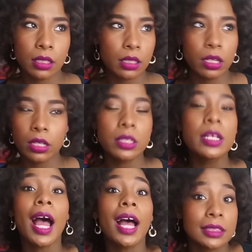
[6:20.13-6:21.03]
you're
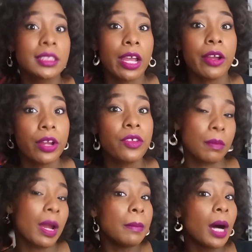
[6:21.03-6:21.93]
not scarier
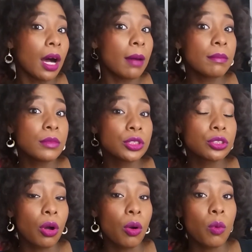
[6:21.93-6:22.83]
than my mom.
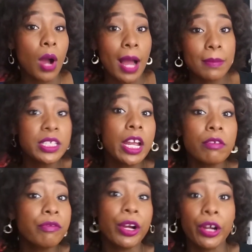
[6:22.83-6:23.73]
So I'm
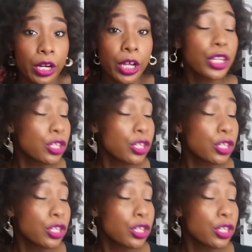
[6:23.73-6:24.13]
scared for her.